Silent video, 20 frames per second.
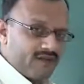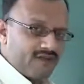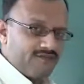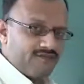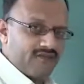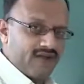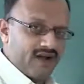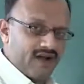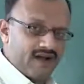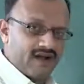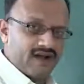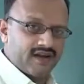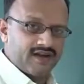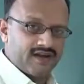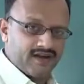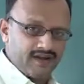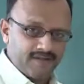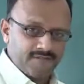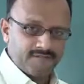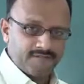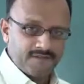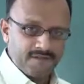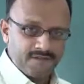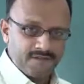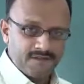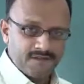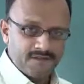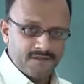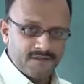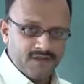RNA
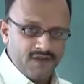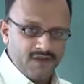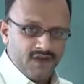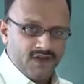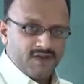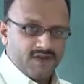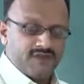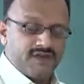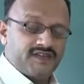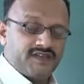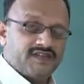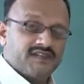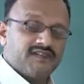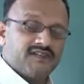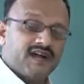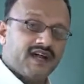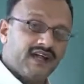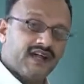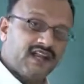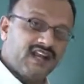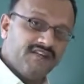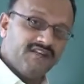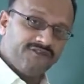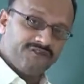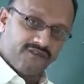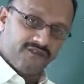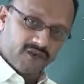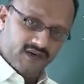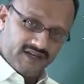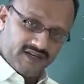which is highly
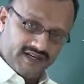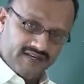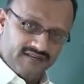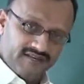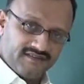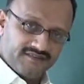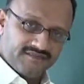folded,